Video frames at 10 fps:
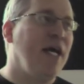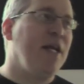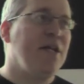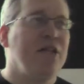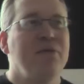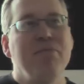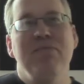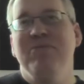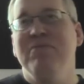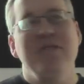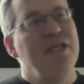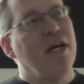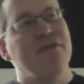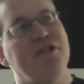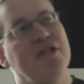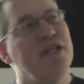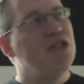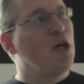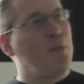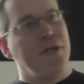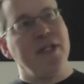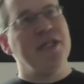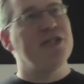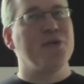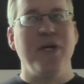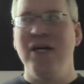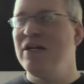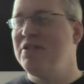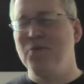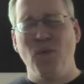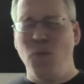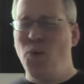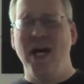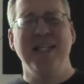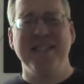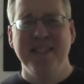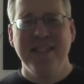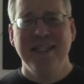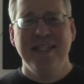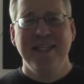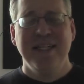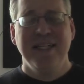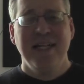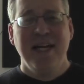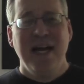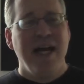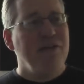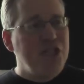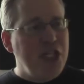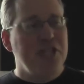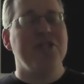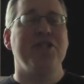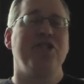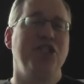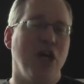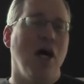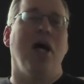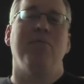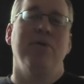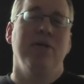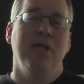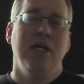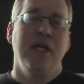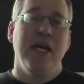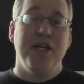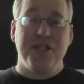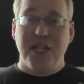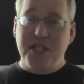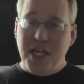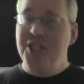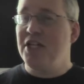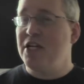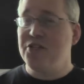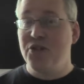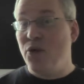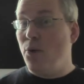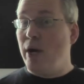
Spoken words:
get into them, you have to interpret it this way. It's what? If Jesus' job is to teach us the